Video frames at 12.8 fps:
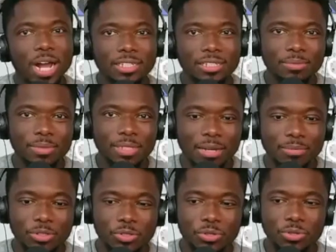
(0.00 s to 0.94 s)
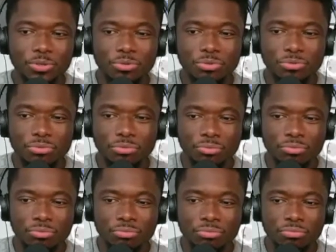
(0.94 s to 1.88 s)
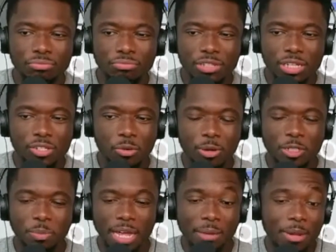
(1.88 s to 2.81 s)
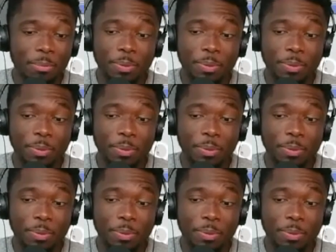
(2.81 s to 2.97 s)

sometimes too. There's so much blood. I'm not. It's